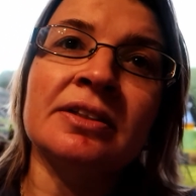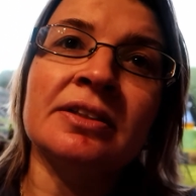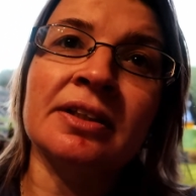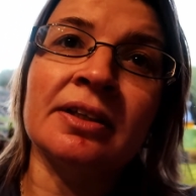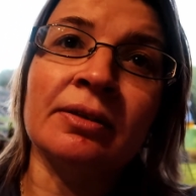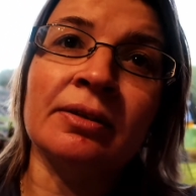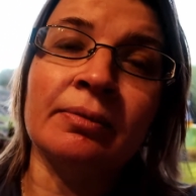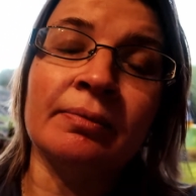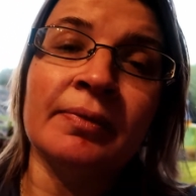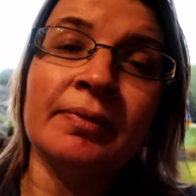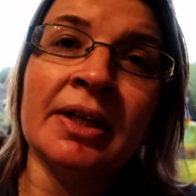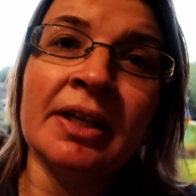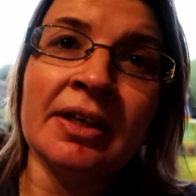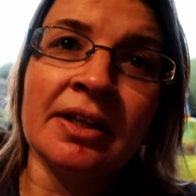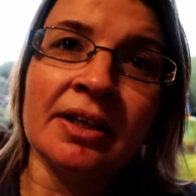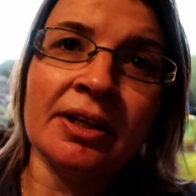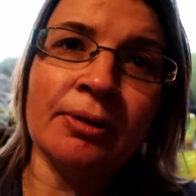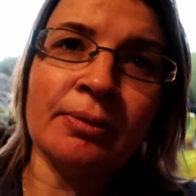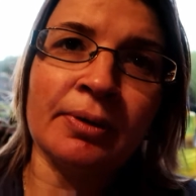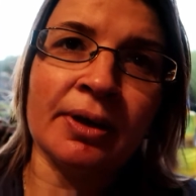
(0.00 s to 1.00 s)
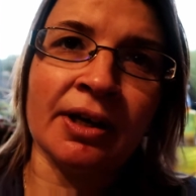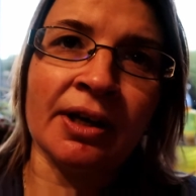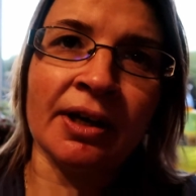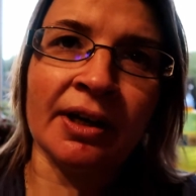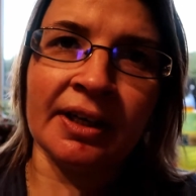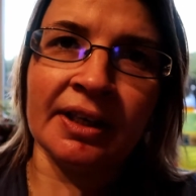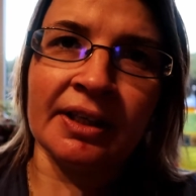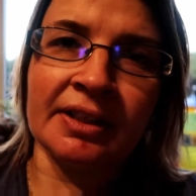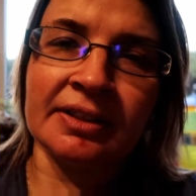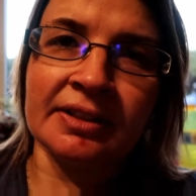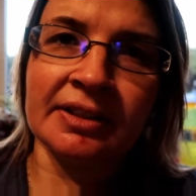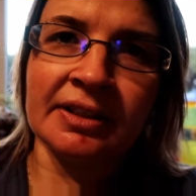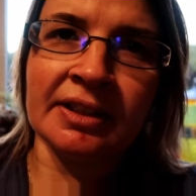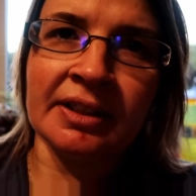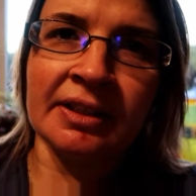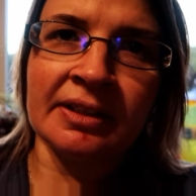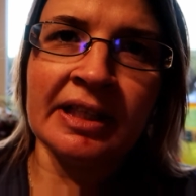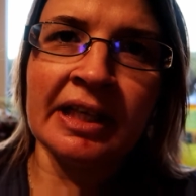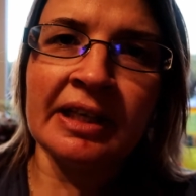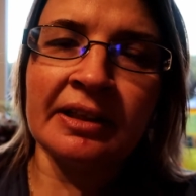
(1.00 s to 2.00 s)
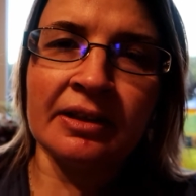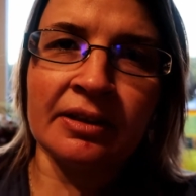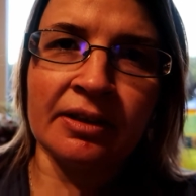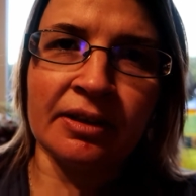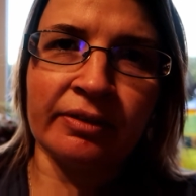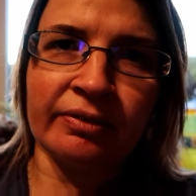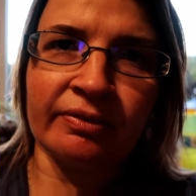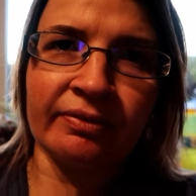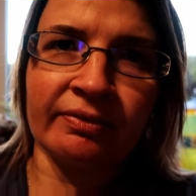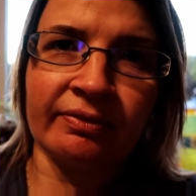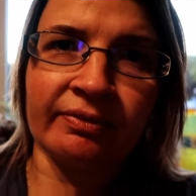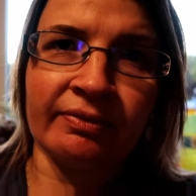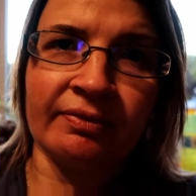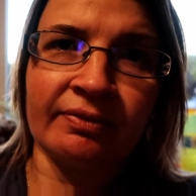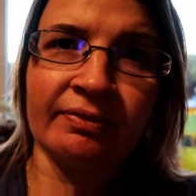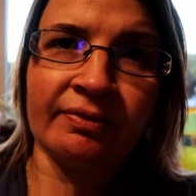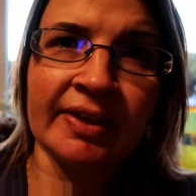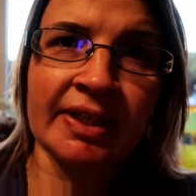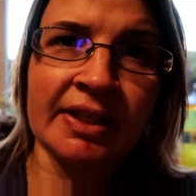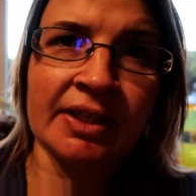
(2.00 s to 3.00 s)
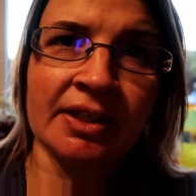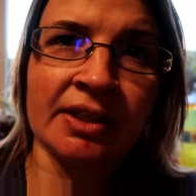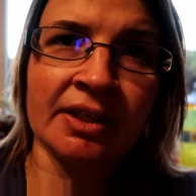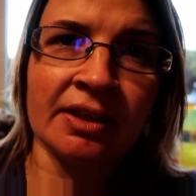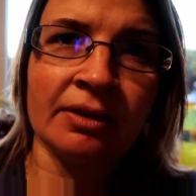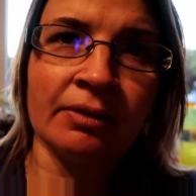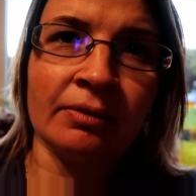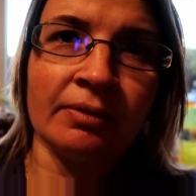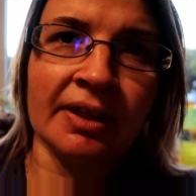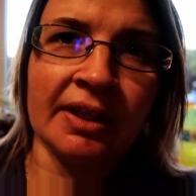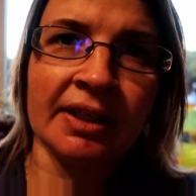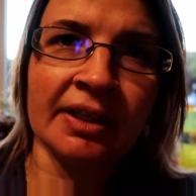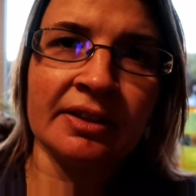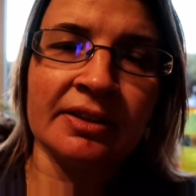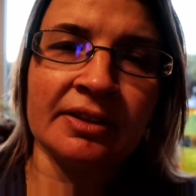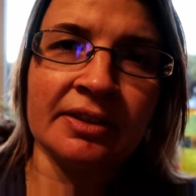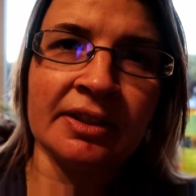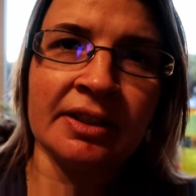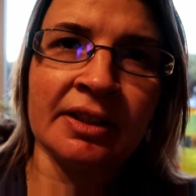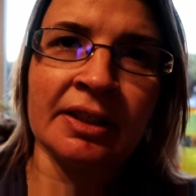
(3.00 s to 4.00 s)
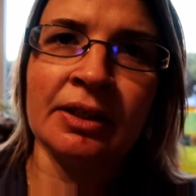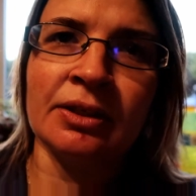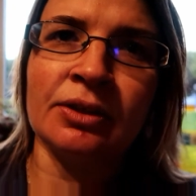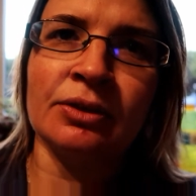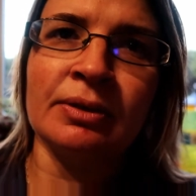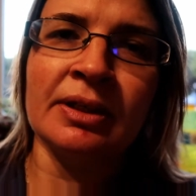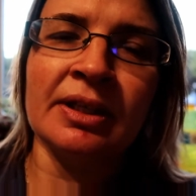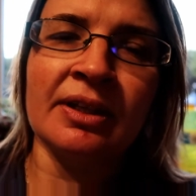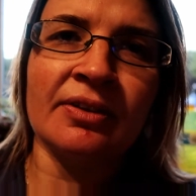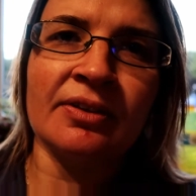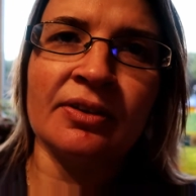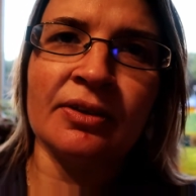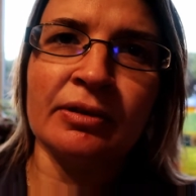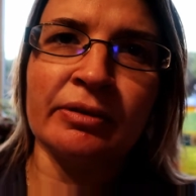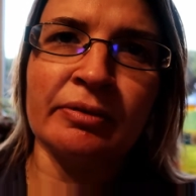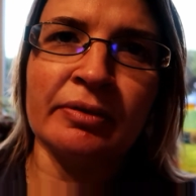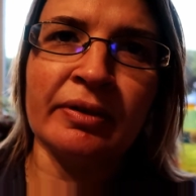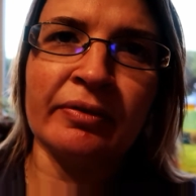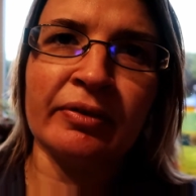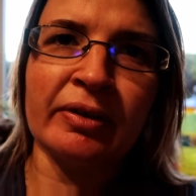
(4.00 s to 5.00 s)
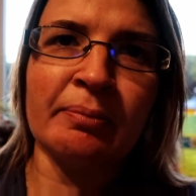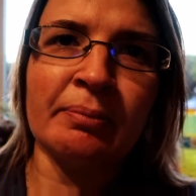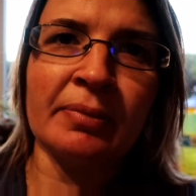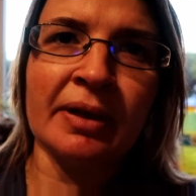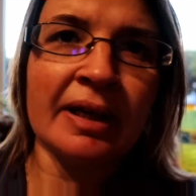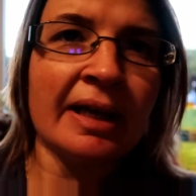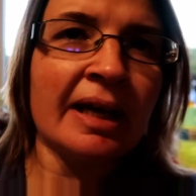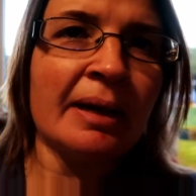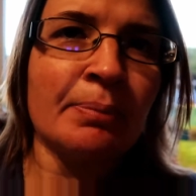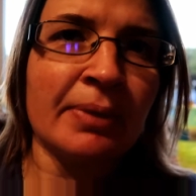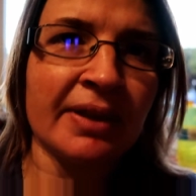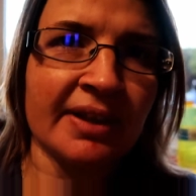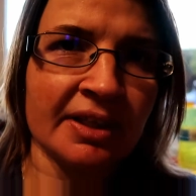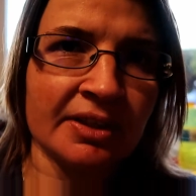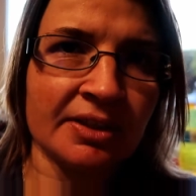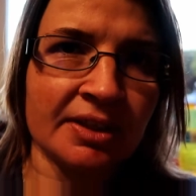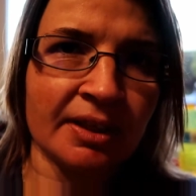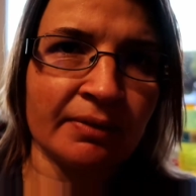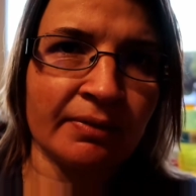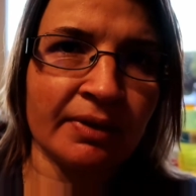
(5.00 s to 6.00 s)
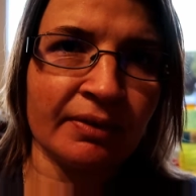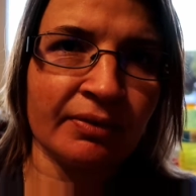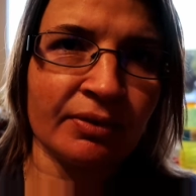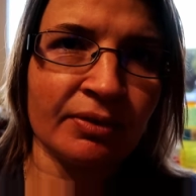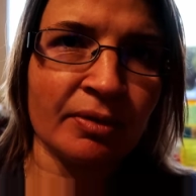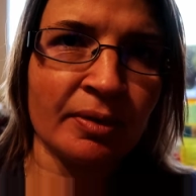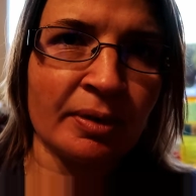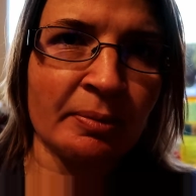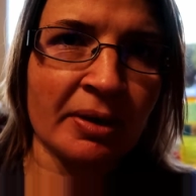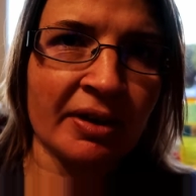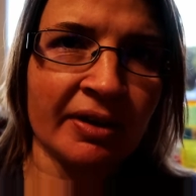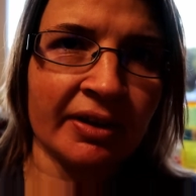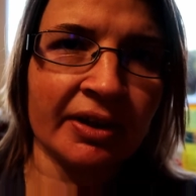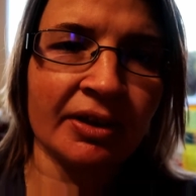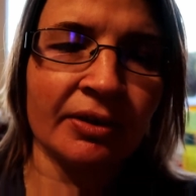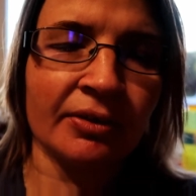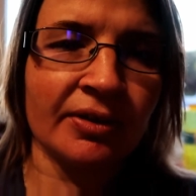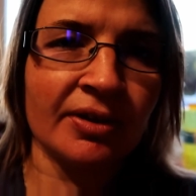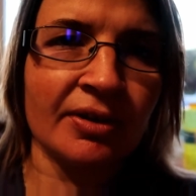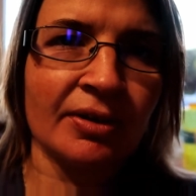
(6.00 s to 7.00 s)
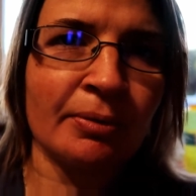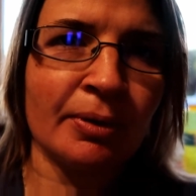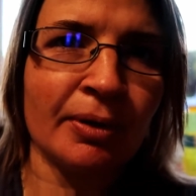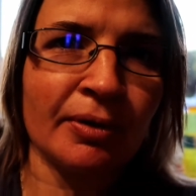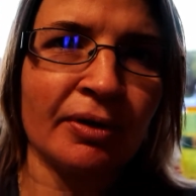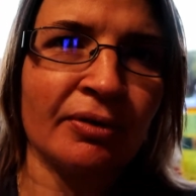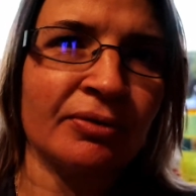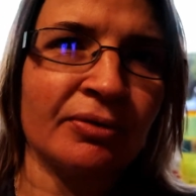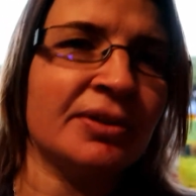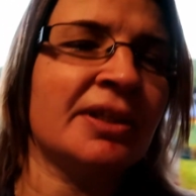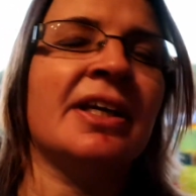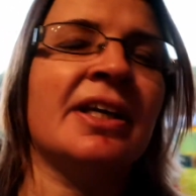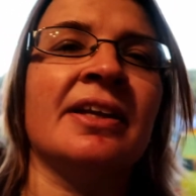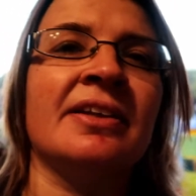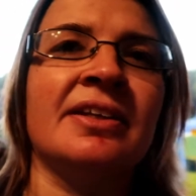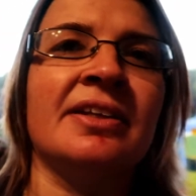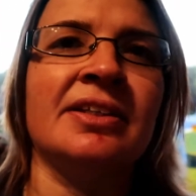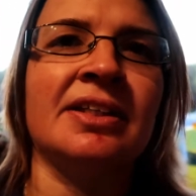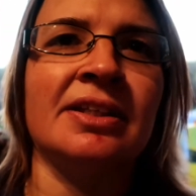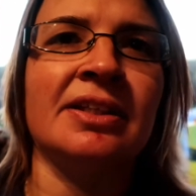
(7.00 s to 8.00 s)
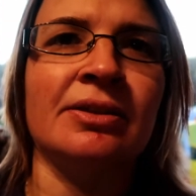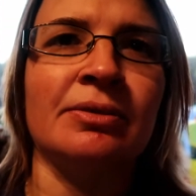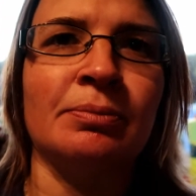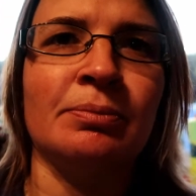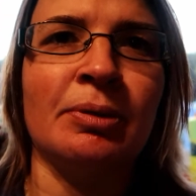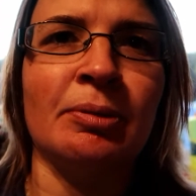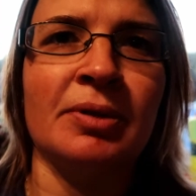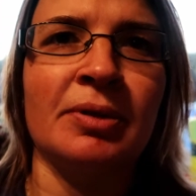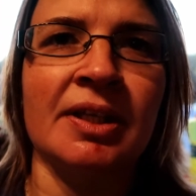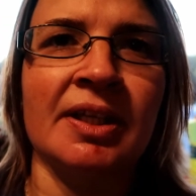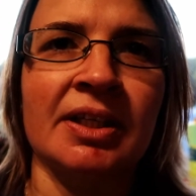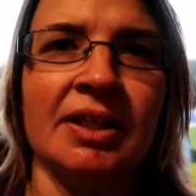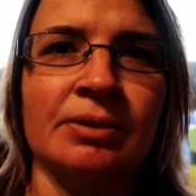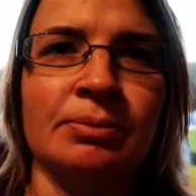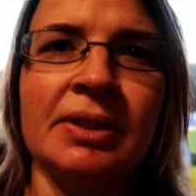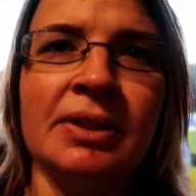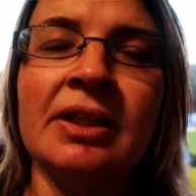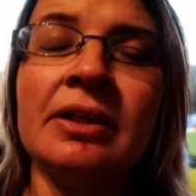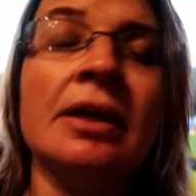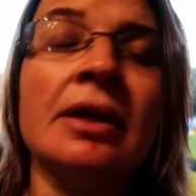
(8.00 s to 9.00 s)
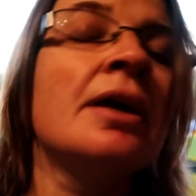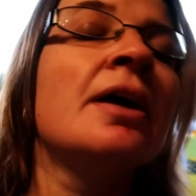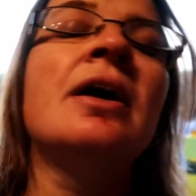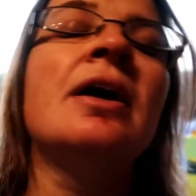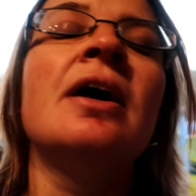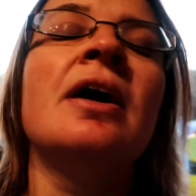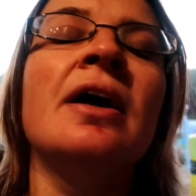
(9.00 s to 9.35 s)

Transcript: So here we are. It's a day in the life video. It's the 23rd of November. Happy Thanksgiving if you're in America, although you won't obviously get this until probably next week.